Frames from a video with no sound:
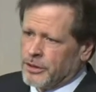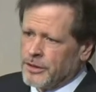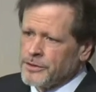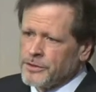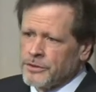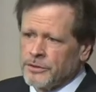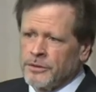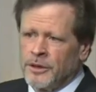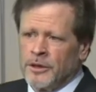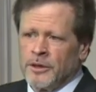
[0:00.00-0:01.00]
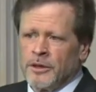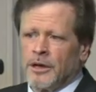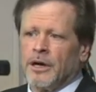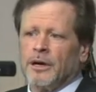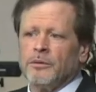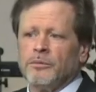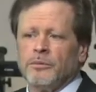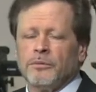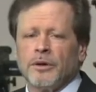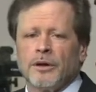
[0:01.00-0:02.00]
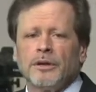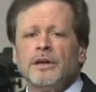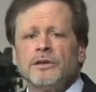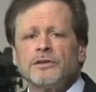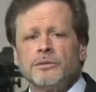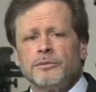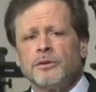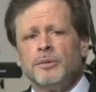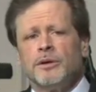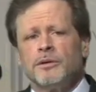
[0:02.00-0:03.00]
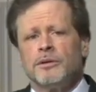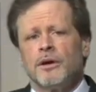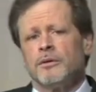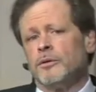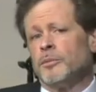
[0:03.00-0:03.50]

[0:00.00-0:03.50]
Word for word: it gets to where it needs to be done the